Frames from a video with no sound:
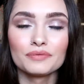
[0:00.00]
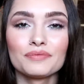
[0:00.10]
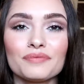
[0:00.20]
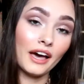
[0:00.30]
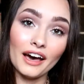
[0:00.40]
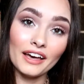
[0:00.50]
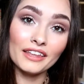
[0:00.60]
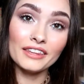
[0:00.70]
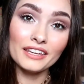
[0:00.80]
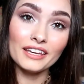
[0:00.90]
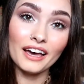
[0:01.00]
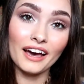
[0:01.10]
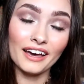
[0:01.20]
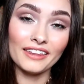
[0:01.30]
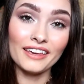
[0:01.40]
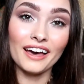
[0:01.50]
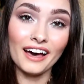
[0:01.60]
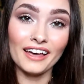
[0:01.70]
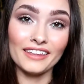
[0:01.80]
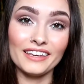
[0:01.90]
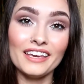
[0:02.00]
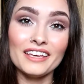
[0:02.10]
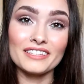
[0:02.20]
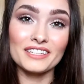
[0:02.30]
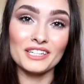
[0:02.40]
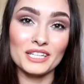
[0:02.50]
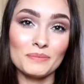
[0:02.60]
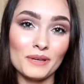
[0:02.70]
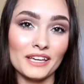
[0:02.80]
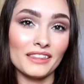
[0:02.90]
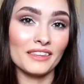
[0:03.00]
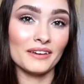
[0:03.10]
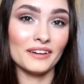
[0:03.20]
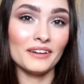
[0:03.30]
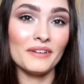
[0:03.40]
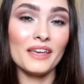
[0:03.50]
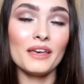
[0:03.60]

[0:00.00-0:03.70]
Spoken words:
Highly suggest picking it up.